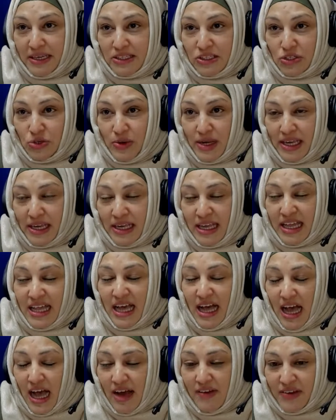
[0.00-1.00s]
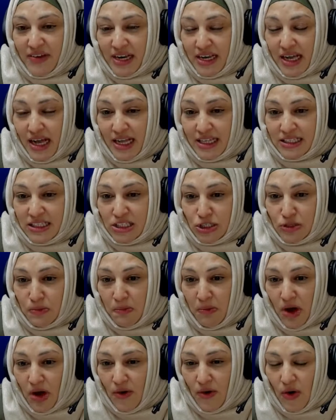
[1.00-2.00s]
doing Afrikaans
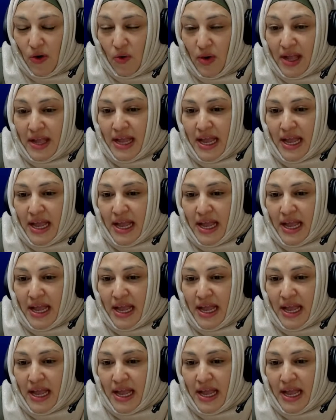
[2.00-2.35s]
tomorrow.